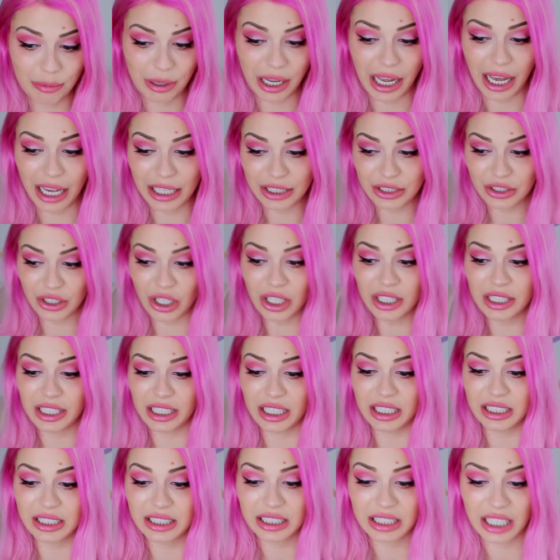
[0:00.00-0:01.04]
But I saw
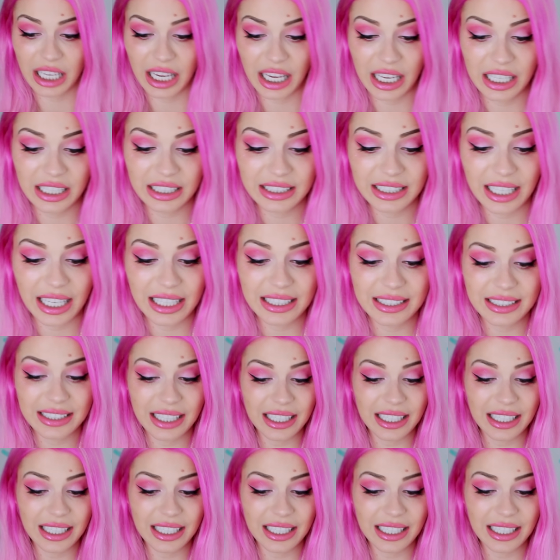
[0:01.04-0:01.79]
this and it says